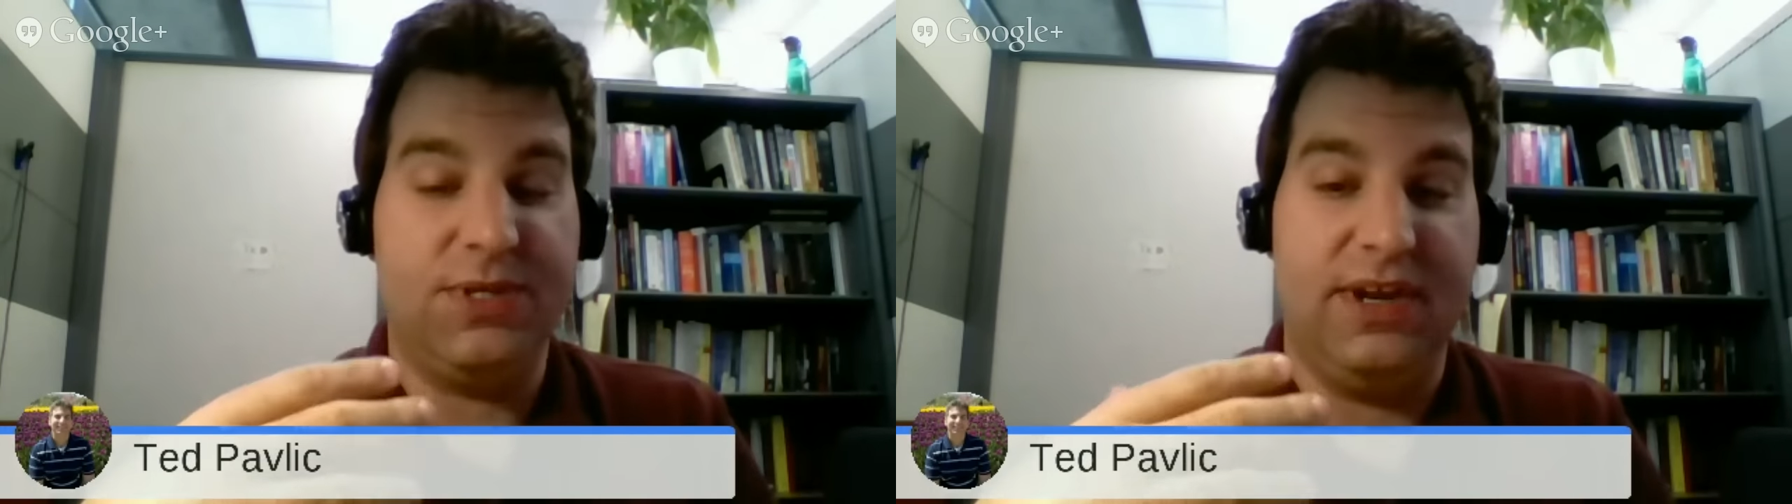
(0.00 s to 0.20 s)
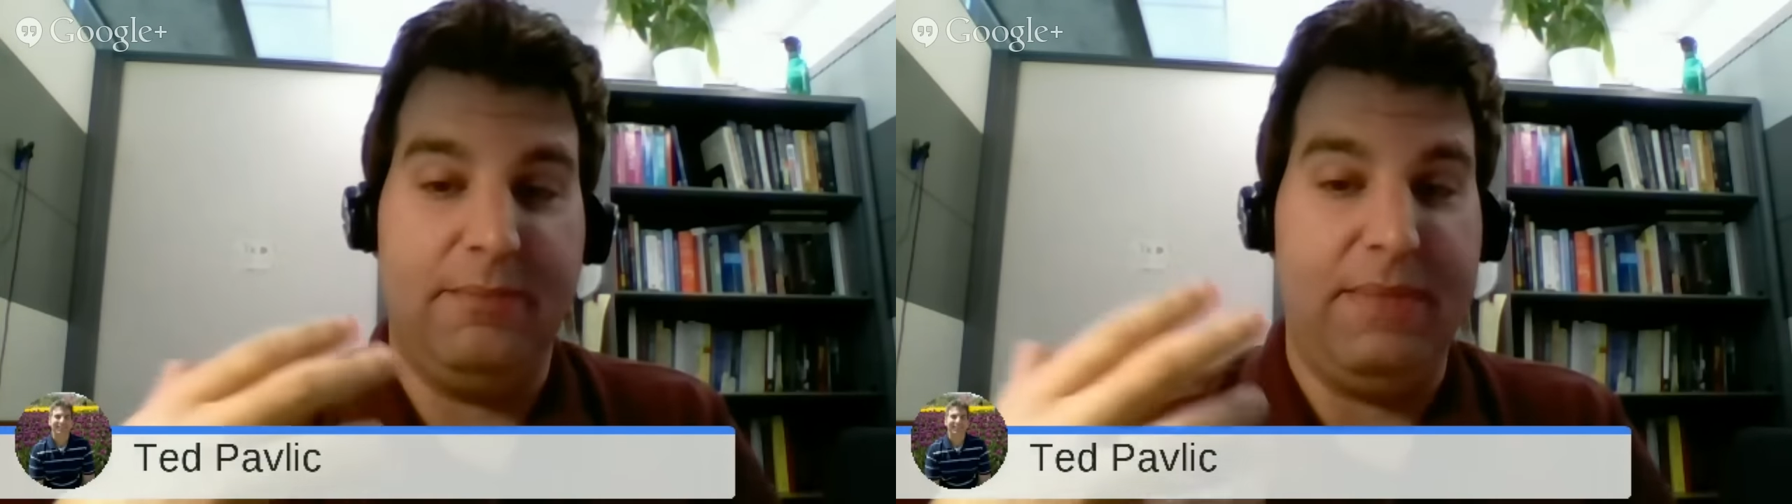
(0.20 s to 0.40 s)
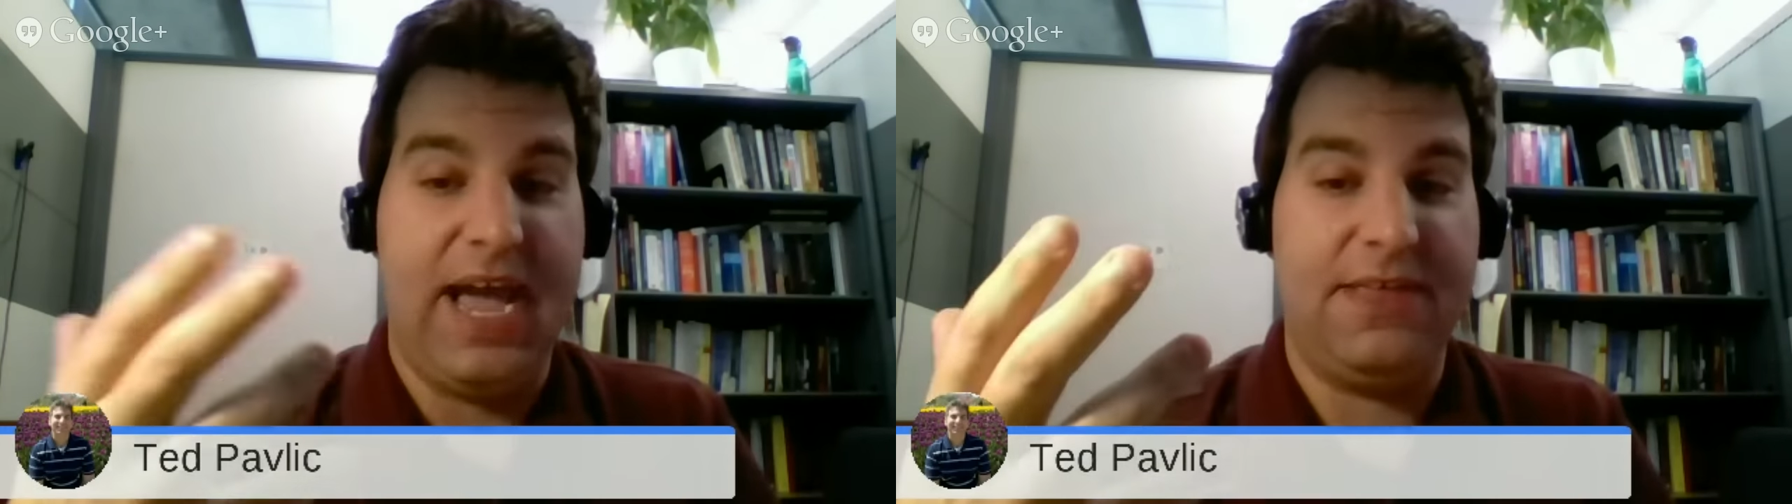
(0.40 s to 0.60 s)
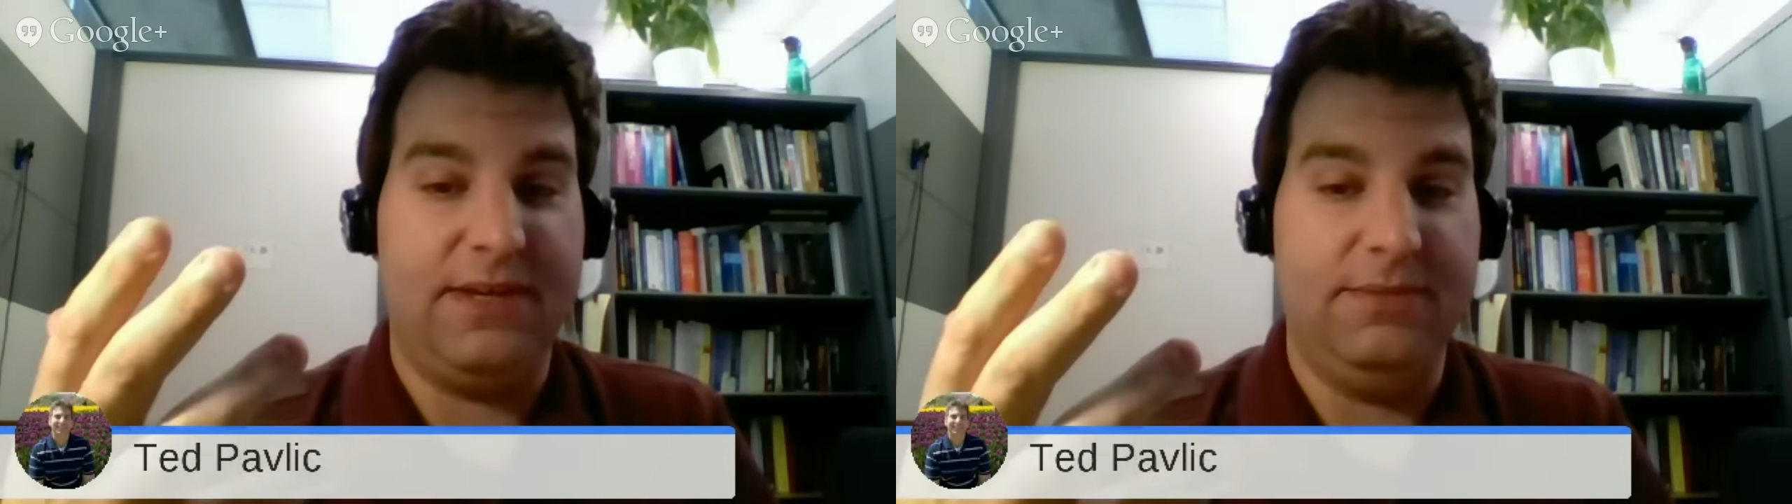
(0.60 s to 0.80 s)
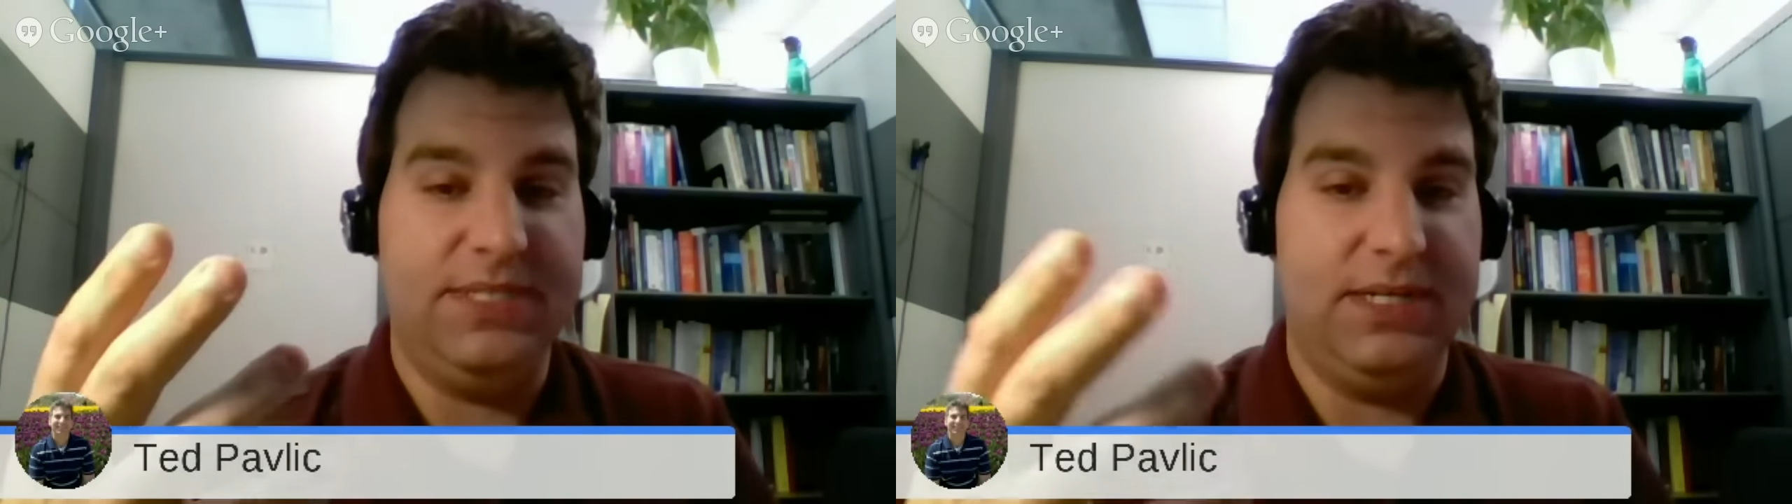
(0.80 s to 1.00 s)
kind of the math
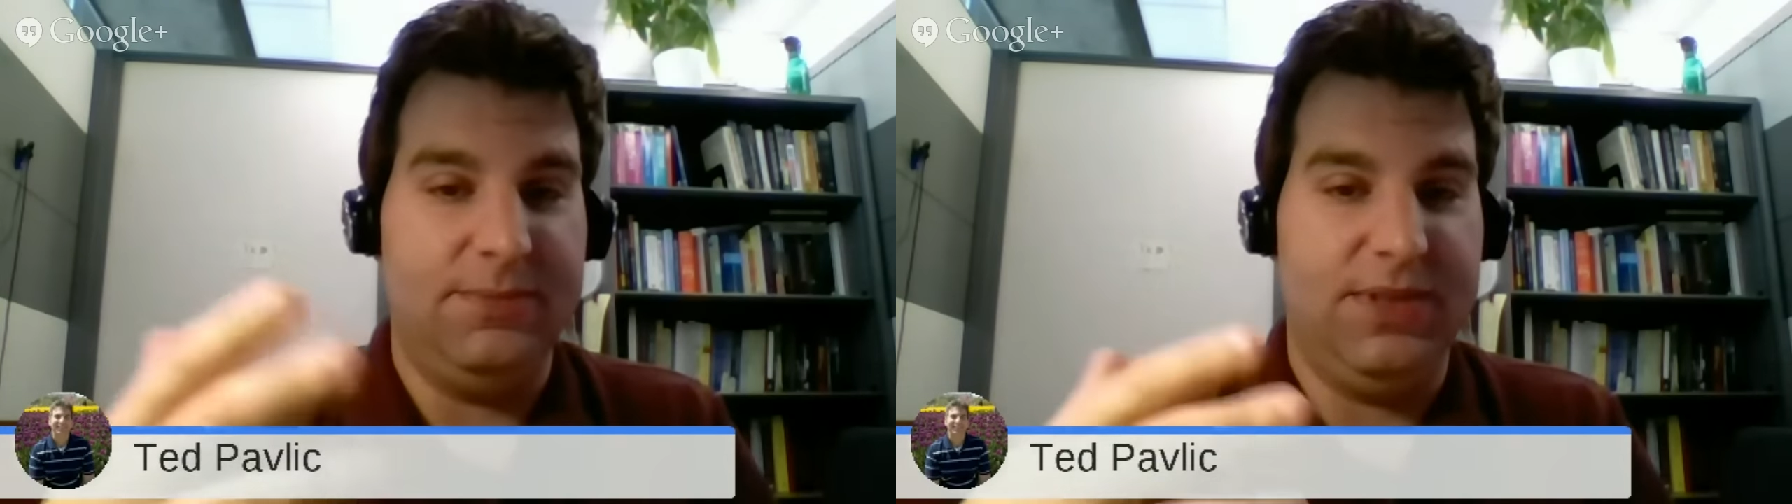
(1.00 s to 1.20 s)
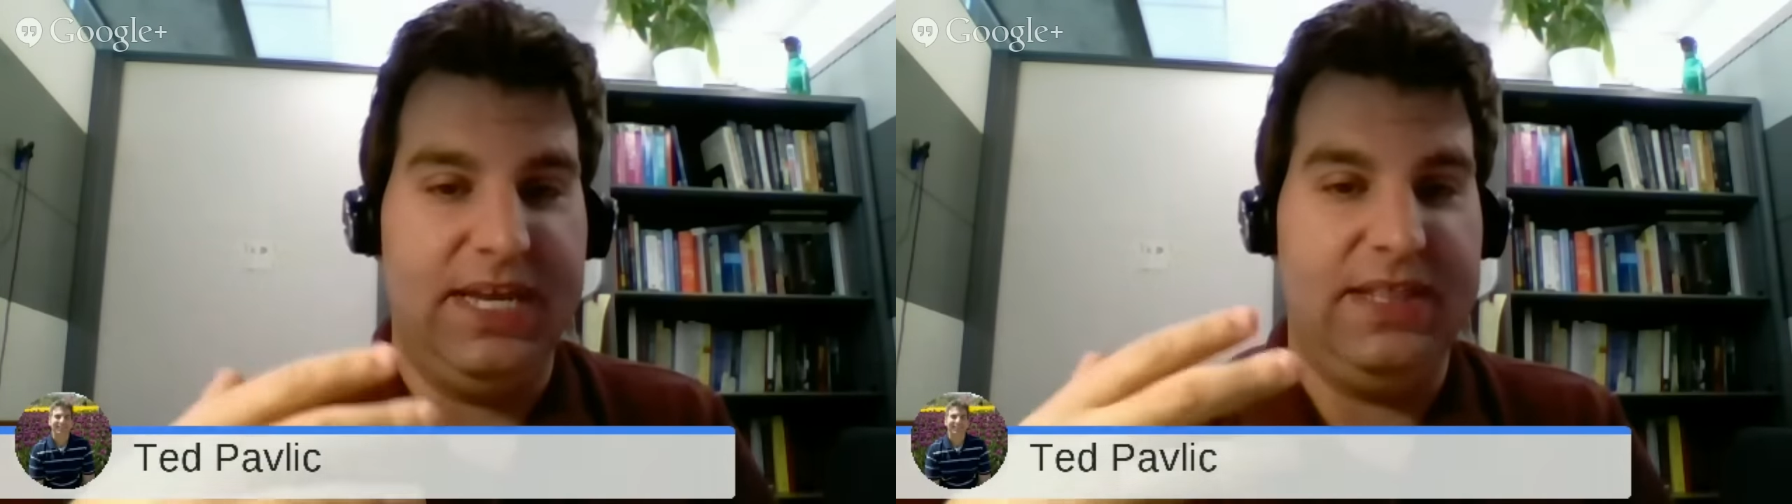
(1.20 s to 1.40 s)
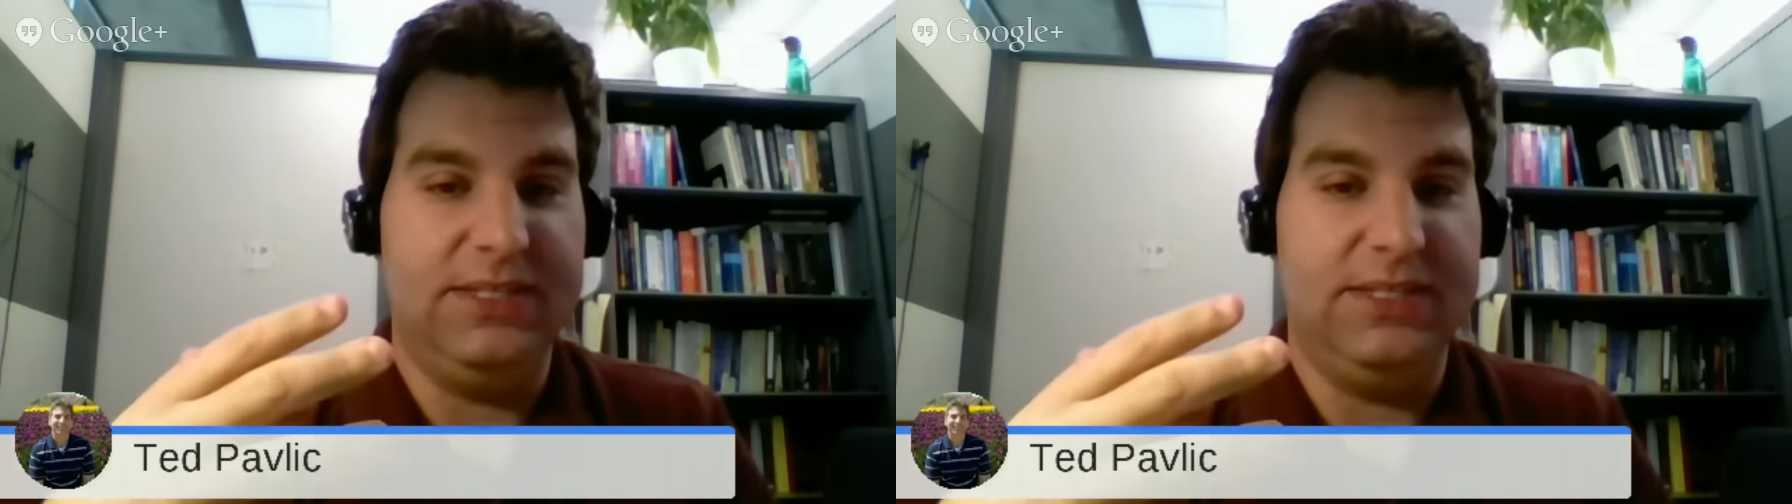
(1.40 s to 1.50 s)
comes into play,